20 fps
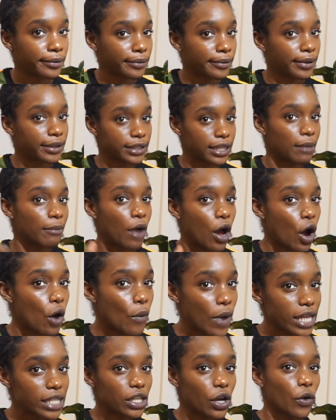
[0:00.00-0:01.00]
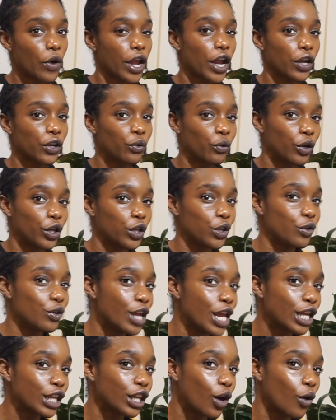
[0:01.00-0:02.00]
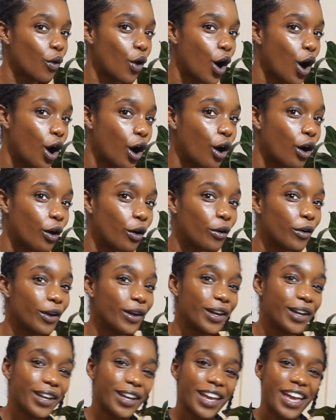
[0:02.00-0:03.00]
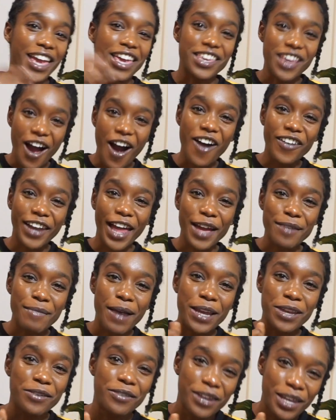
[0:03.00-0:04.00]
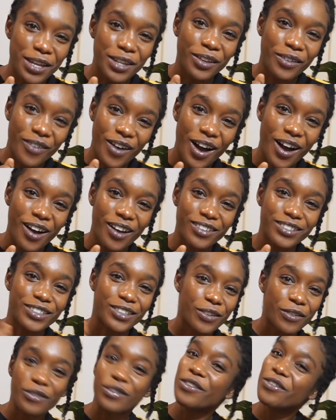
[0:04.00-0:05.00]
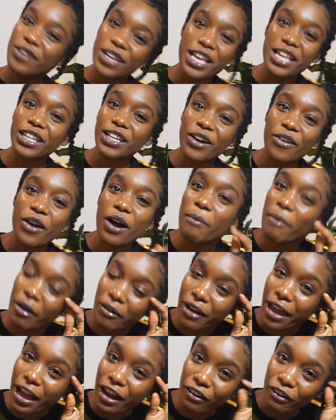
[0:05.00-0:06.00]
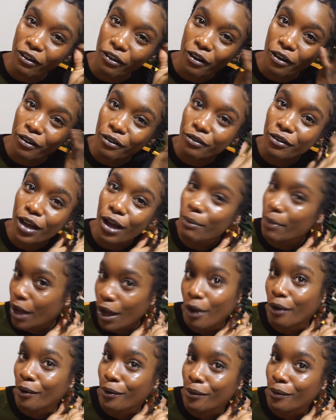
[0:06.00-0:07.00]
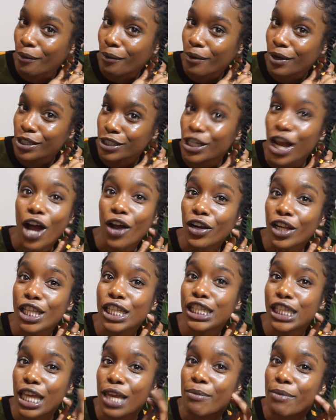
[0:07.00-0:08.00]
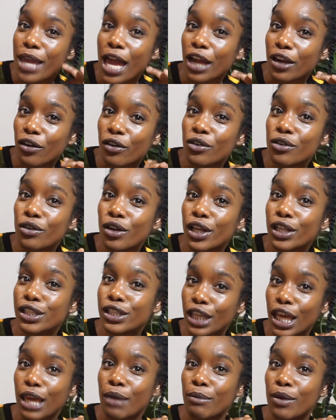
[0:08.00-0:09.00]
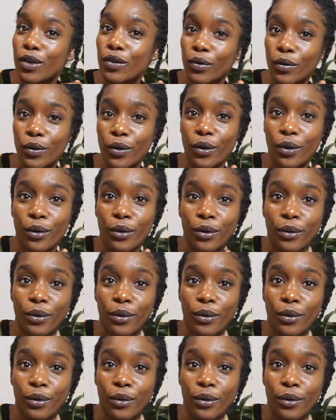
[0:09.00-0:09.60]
because i'm always on here doing a uniqlo haul and y'all like my uniqlo haul so uniqlo come on that girl come on because y'all done seen me i know you done seen me girl